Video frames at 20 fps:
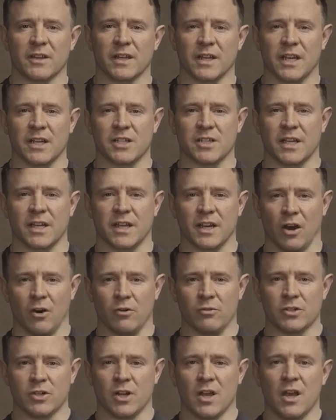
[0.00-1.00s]
and conditioning
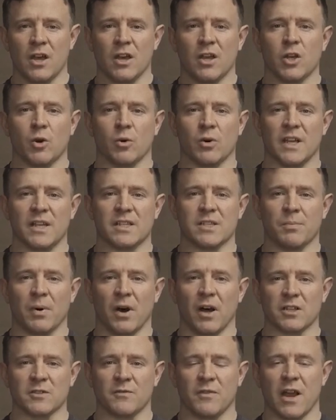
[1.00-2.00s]
coach, you will need to
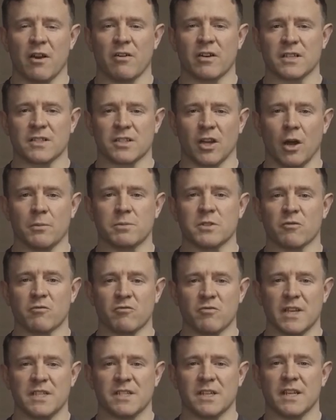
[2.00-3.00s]
pass various types of
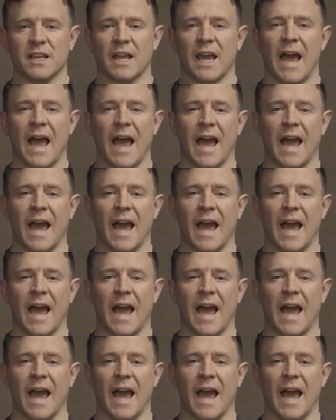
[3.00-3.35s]
written